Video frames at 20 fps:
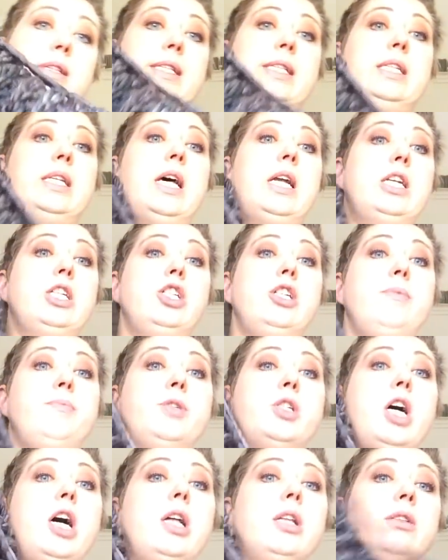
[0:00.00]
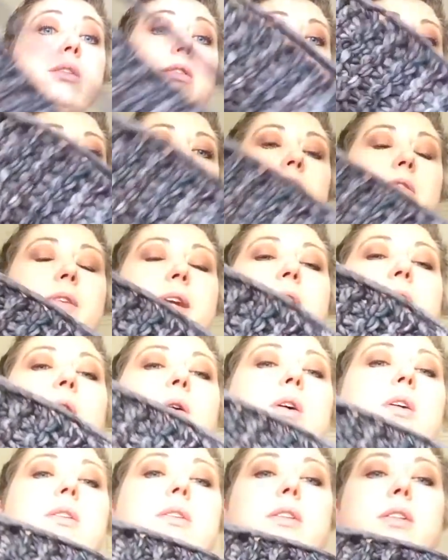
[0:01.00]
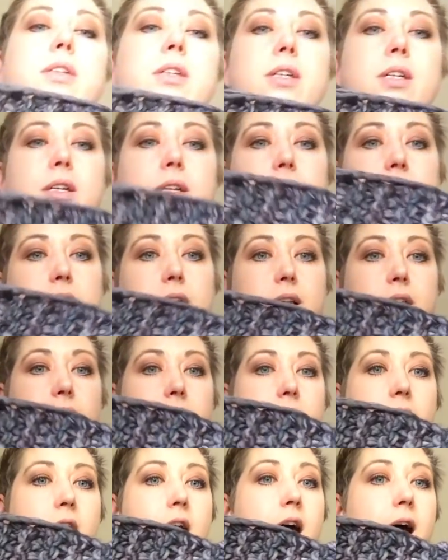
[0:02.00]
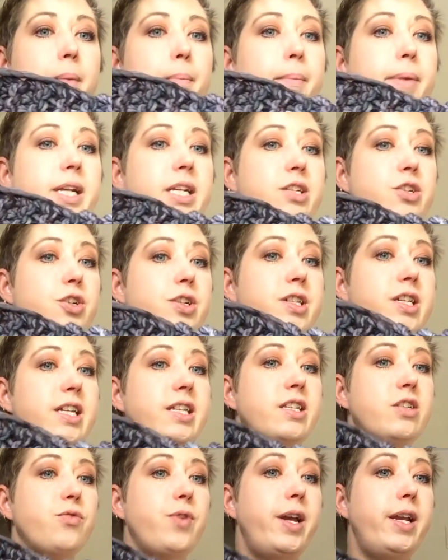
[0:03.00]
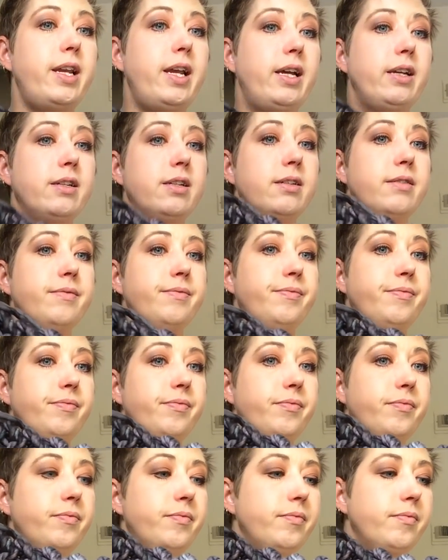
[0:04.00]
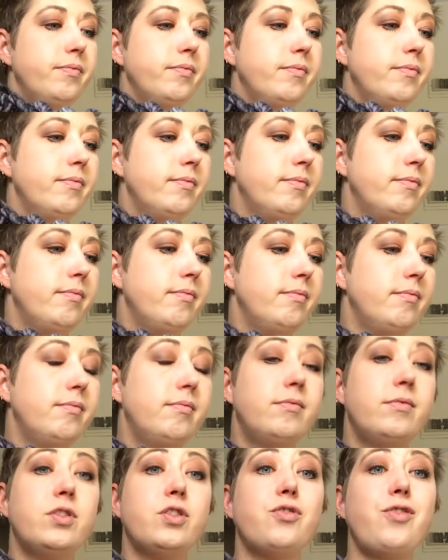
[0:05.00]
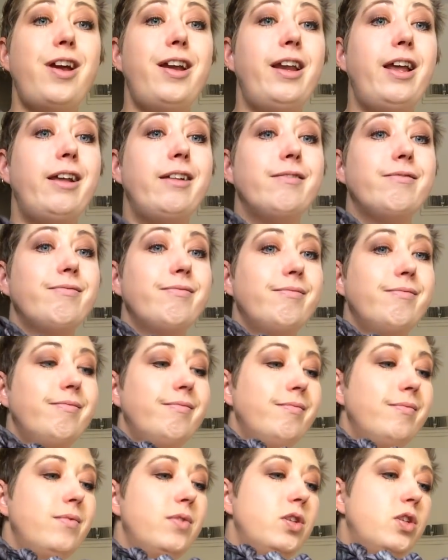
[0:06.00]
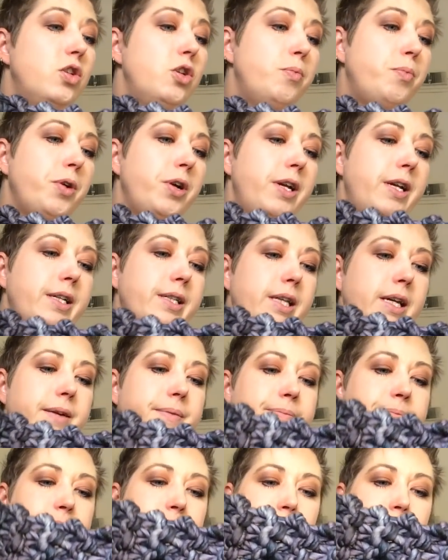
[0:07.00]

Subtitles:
It's not a cheap shawl. Or cowl. But it's straight knit. Straight knit. Super easy.